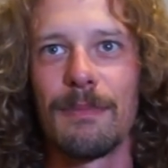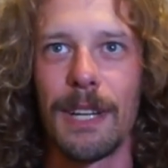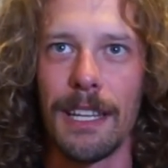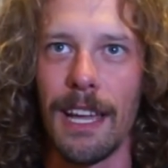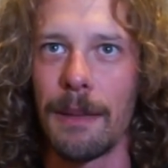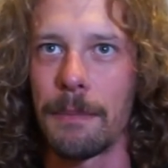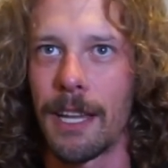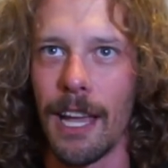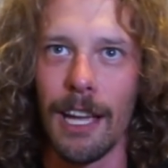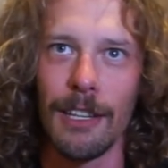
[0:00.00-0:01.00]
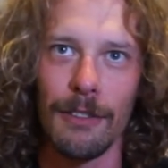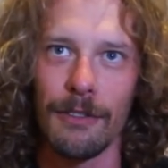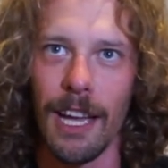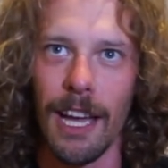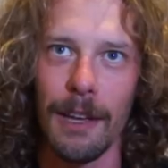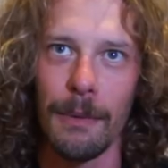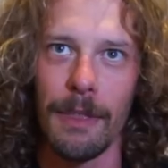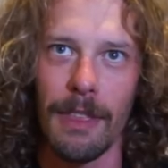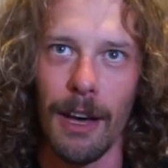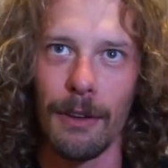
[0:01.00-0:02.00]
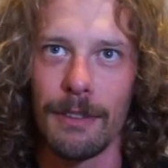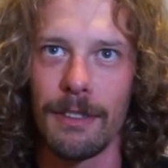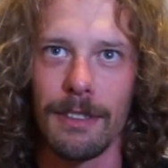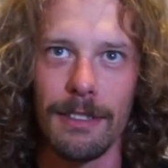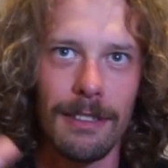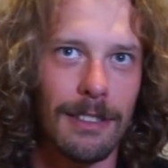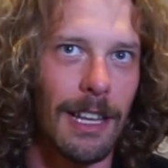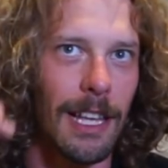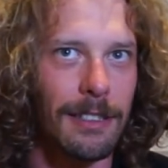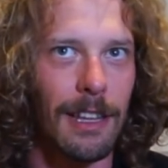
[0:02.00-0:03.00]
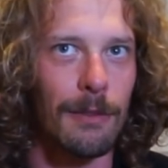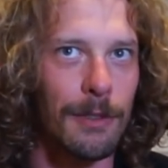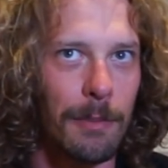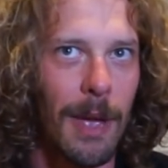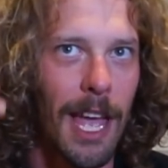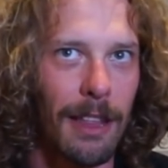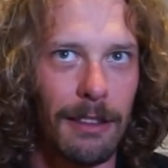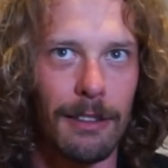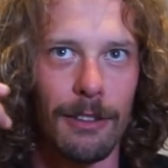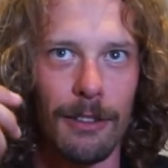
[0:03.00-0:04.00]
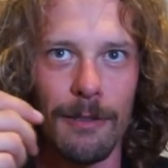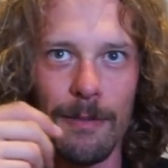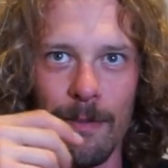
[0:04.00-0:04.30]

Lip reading: but I'm kind of guy without, it's like sounds bad, you know,